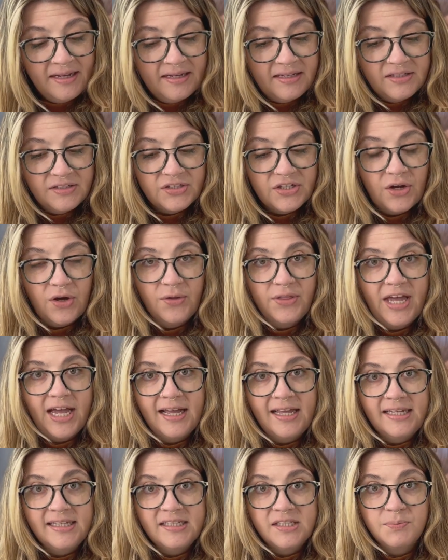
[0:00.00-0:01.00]
So
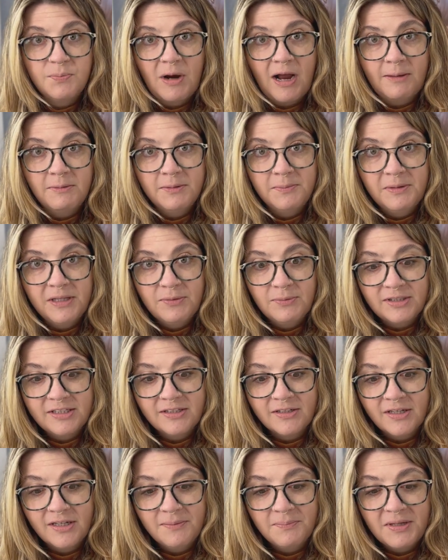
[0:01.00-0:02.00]
that is probably what's
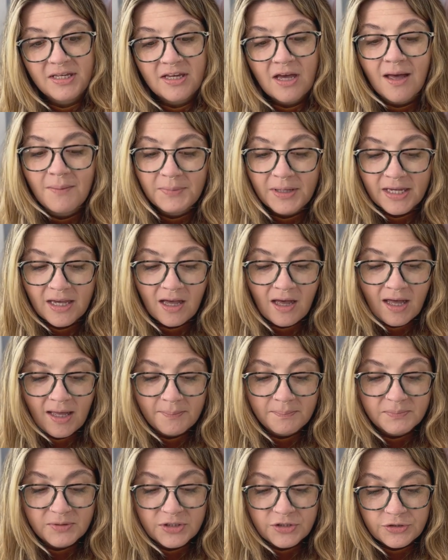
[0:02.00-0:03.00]
going to be coming
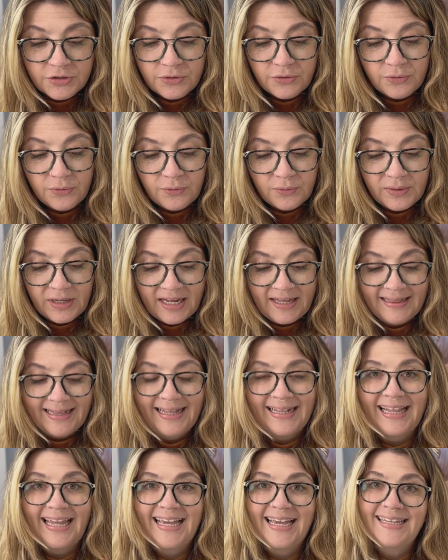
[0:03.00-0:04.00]
up soon. And
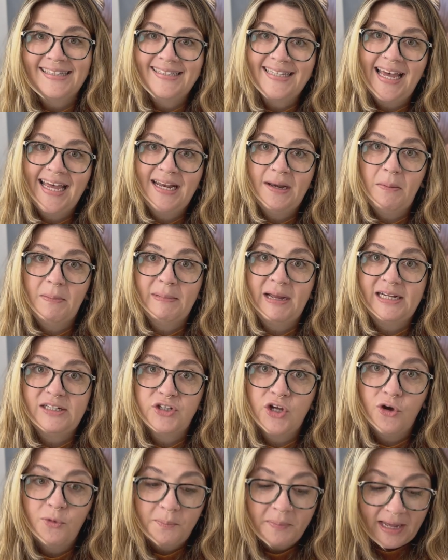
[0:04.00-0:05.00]
then, like I said, my
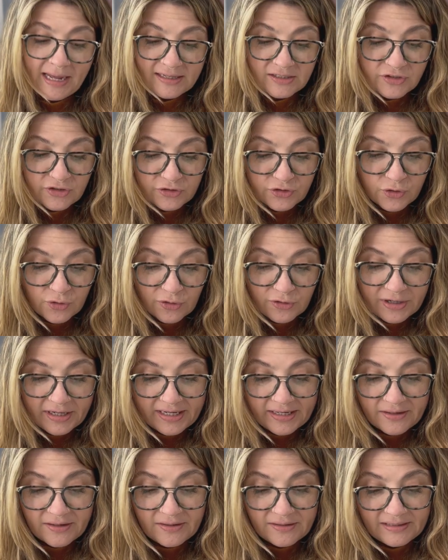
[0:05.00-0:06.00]
tote bag
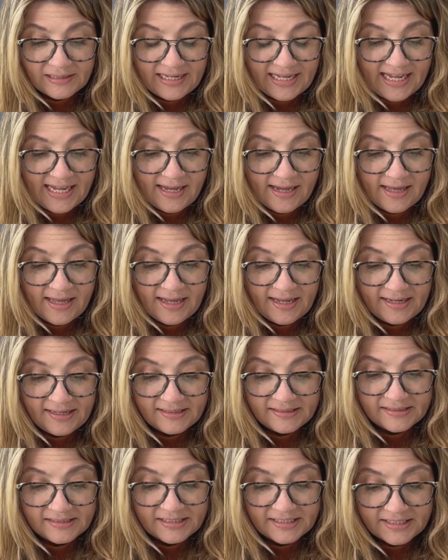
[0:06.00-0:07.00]
tutorial,
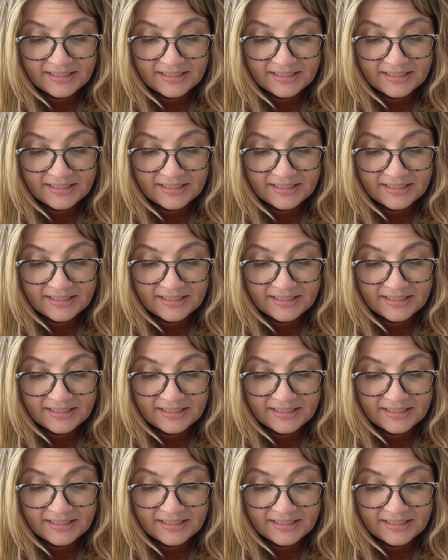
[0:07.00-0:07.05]
and